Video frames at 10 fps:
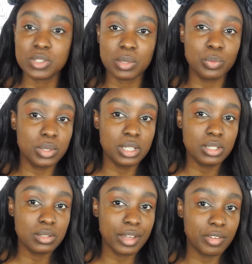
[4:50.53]
which I
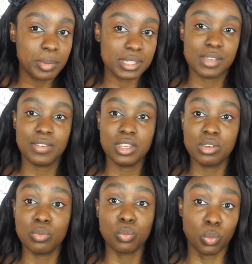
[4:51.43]
really do love it because I feel like
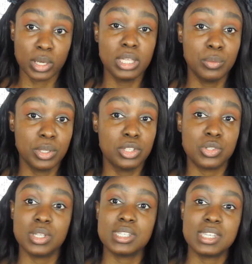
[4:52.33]
you can really, really,
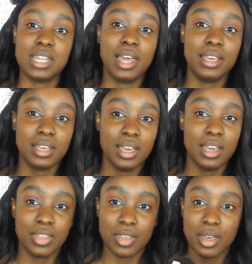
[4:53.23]
truly see like
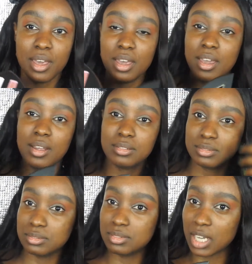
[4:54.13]
the,
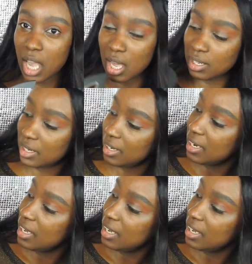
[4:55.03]
the color.